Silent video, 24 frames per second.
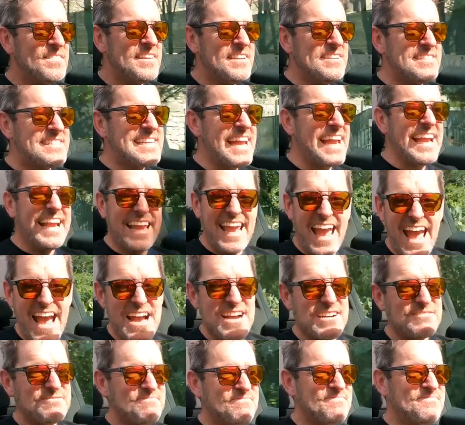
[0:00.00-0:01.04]
You take care.
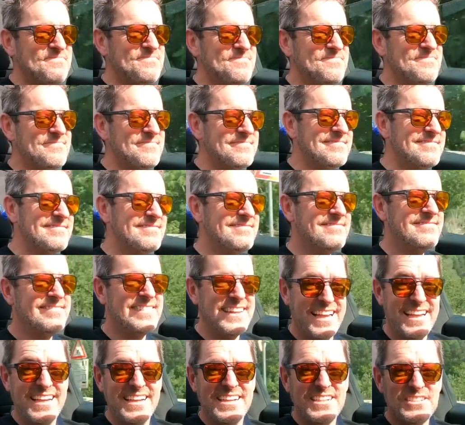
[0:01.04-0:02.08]

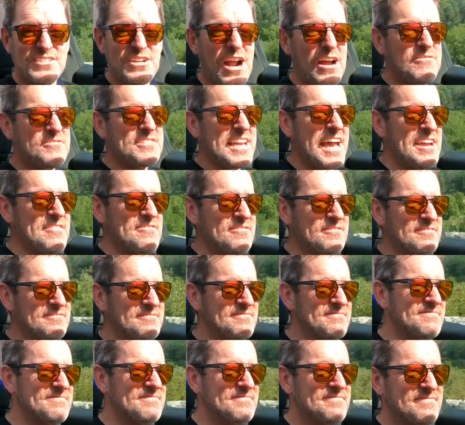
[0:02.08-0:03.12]
Drive
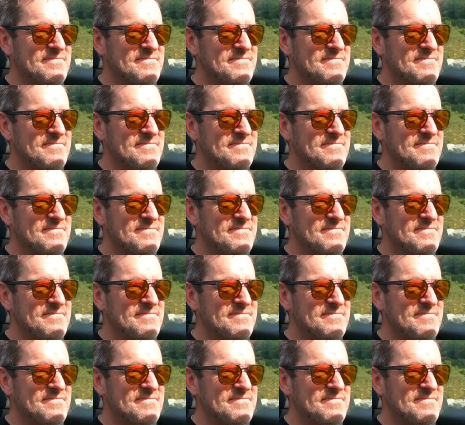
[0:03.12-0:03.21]
safe.